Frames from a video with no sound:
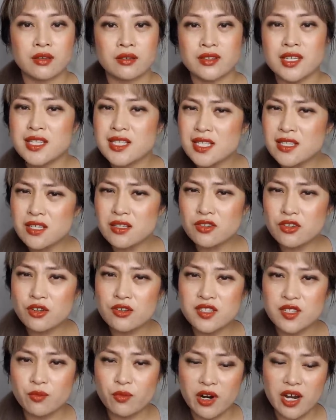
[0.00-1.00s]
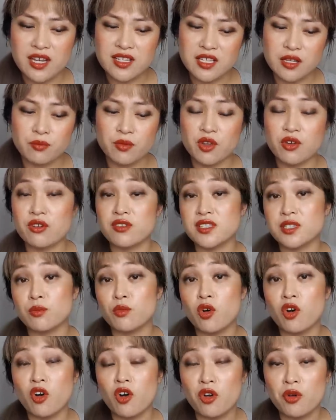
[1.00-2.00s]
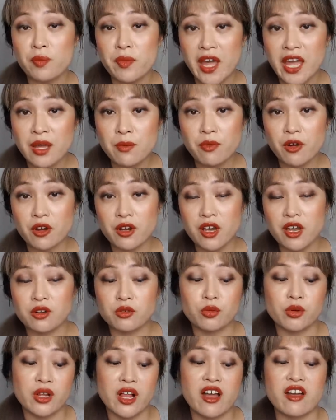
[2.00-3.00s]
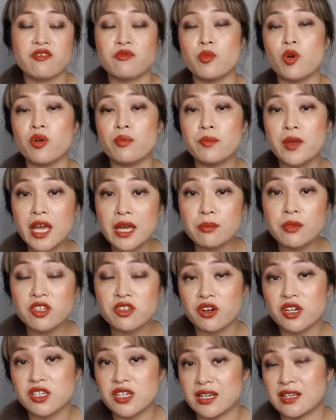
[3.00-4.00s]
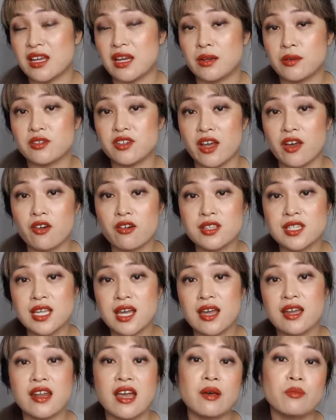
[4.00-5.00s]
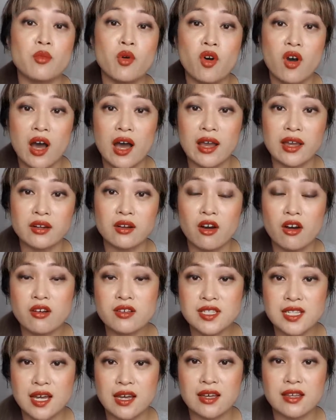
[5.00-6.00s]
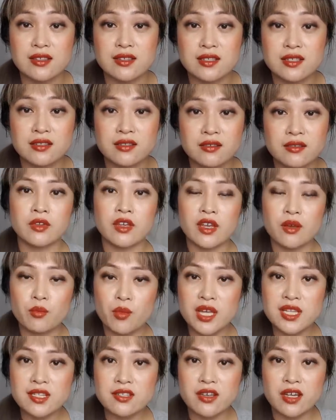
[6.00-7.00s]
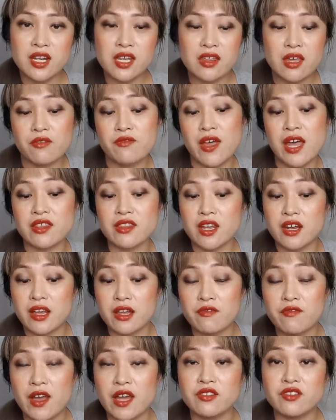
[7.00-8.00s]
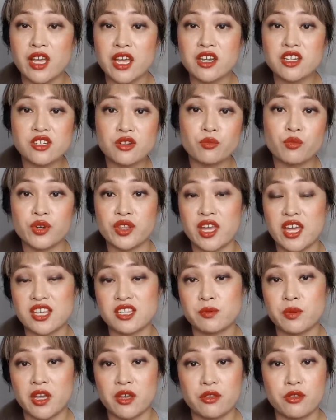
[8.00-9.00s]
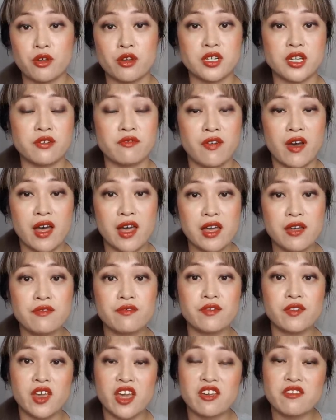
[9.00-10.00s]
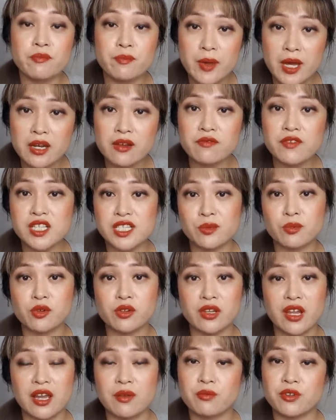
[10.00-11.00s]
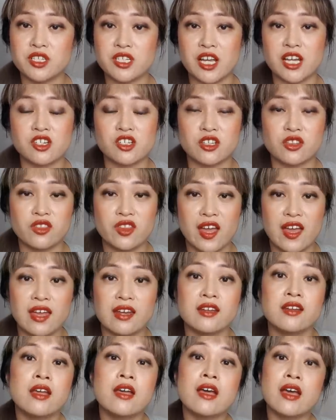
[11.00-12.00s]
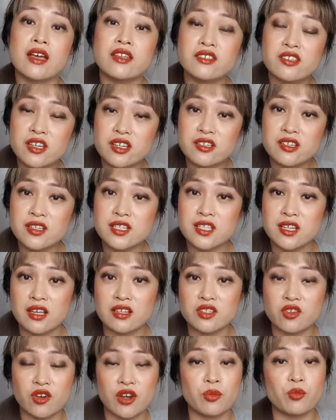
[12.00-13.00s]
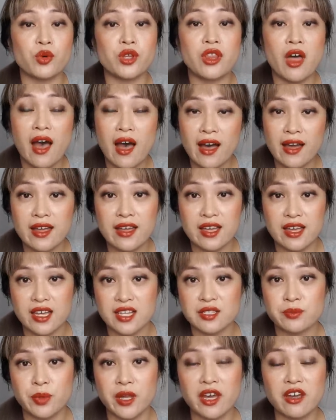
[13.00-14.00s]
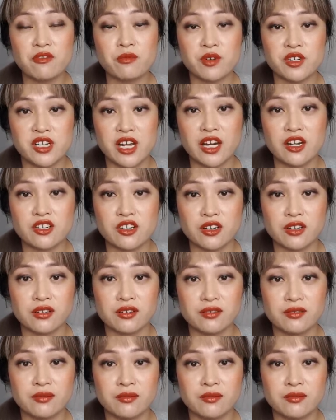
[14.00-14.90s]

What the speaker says: This isn't too surprising because a more opaque product will have more pigmentary titanium dioxide and more iron oxides. In one study, they found that a foundation with SPF 35 gave better visible light protection than a tinted sunscreen with higher SPF protection.